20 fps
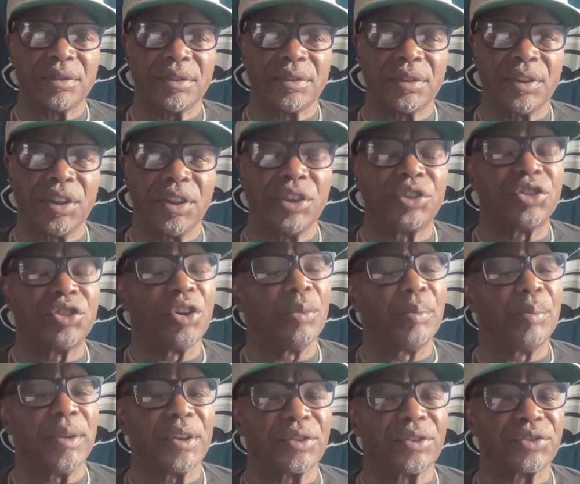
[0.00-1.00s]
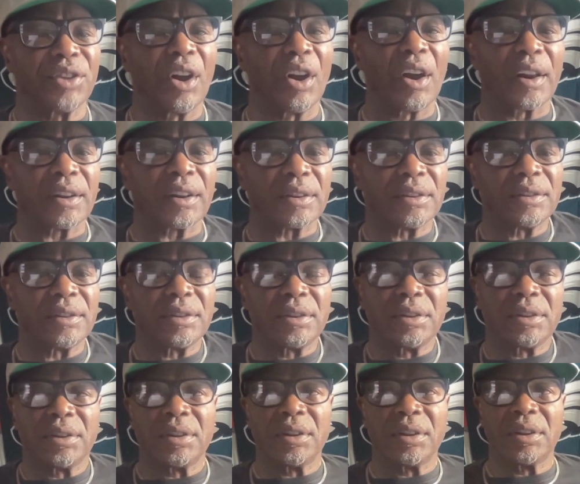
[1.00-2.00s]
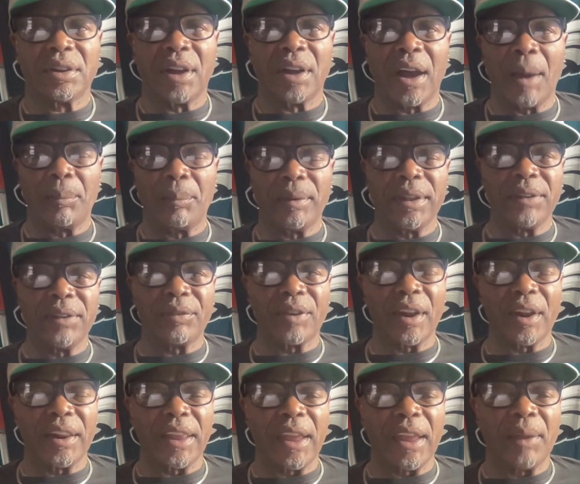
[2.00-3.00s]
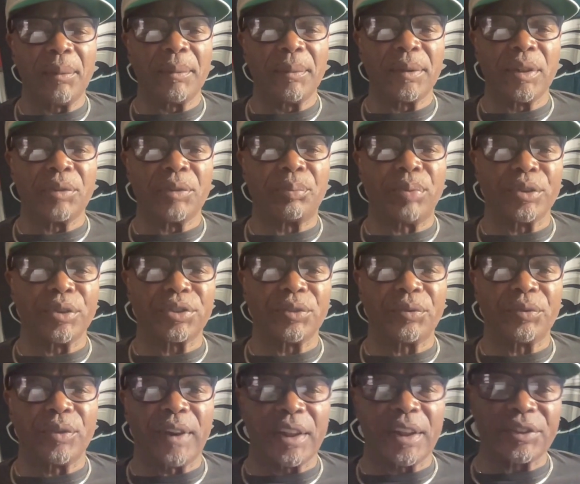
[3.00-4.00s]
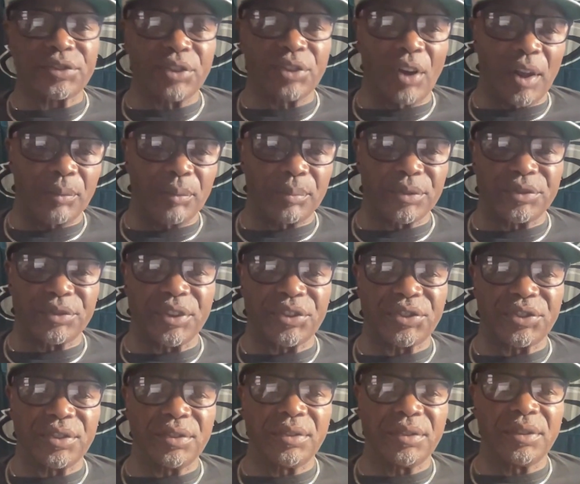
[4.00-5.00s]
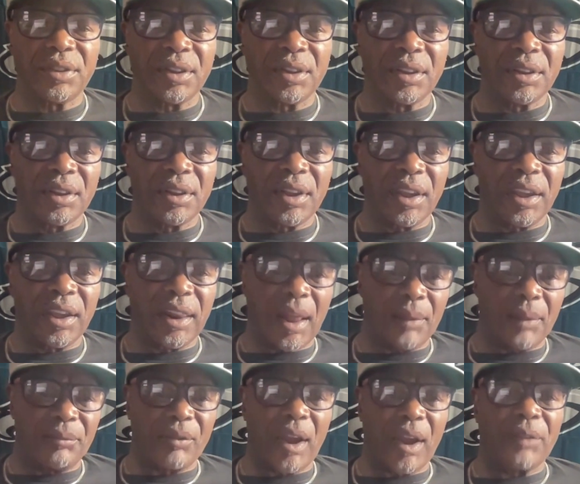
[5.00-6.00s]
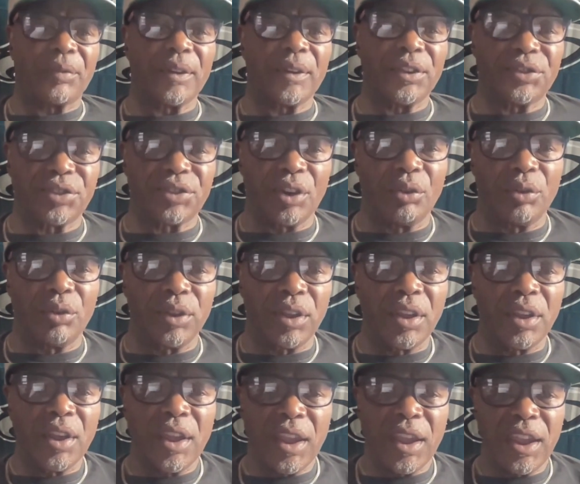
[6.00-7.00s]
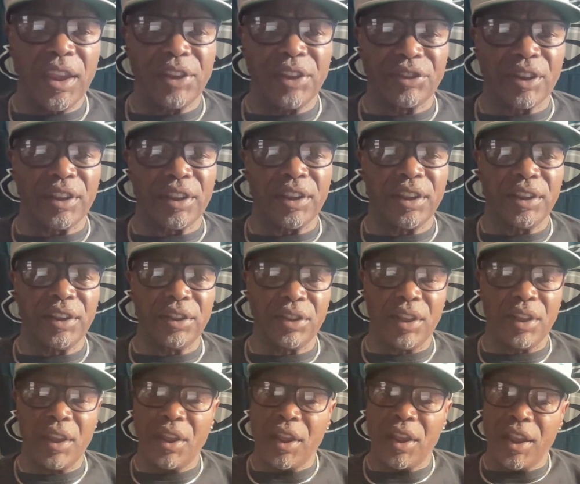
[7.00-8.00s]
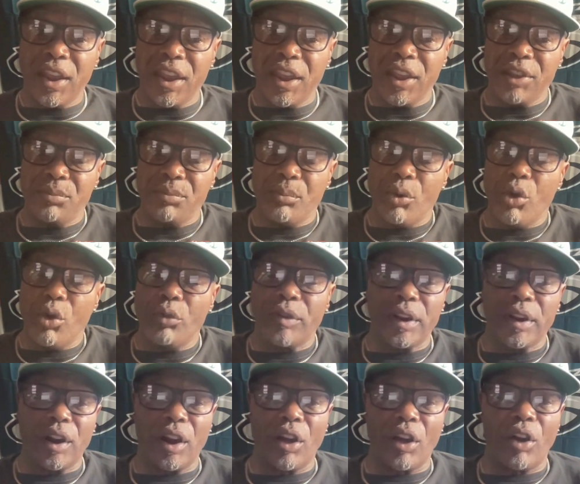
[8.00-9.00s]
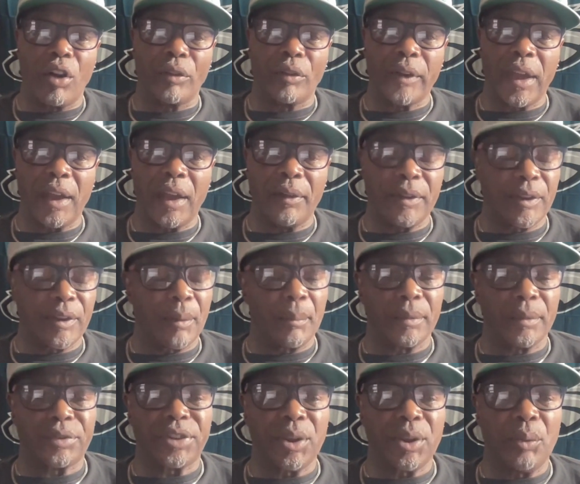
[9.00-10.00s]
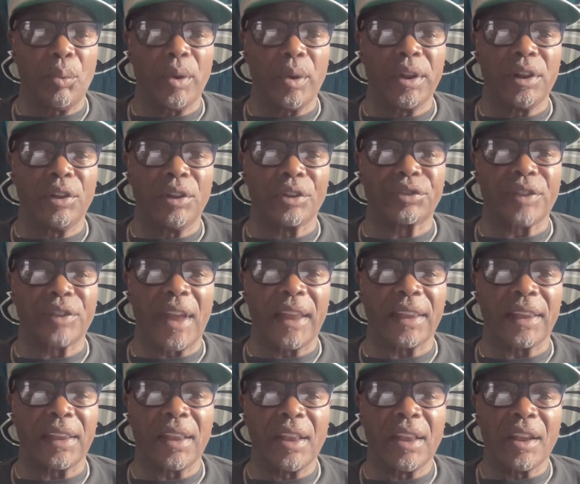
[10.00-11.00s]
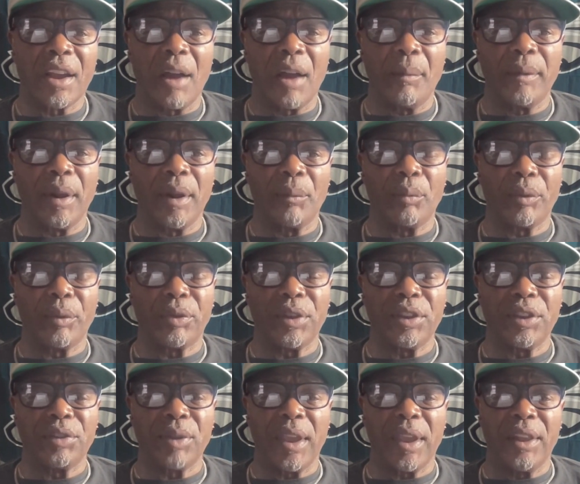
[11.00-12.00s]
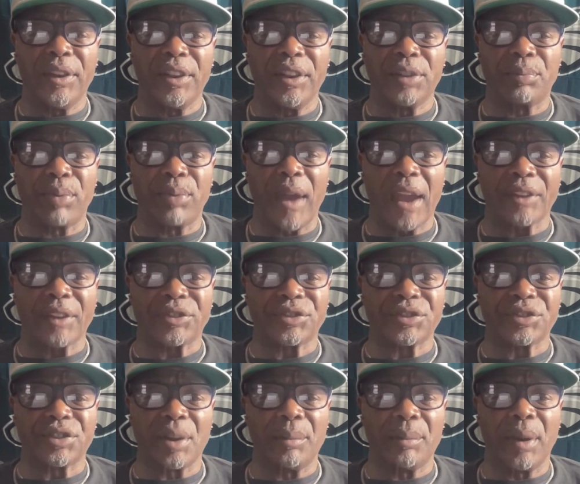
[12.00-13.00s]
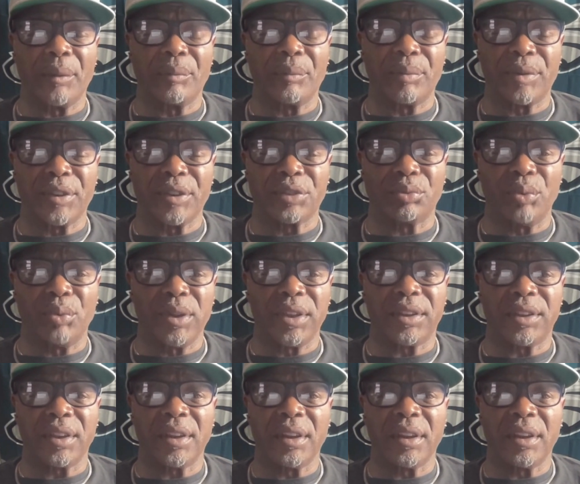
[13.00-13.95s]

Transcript: He should be a starter. I believe Cunningham is pushing for that starting position, and rightfully so. He's moving along now. I'm gonna see what he looks like coming up with these practices coming up this week,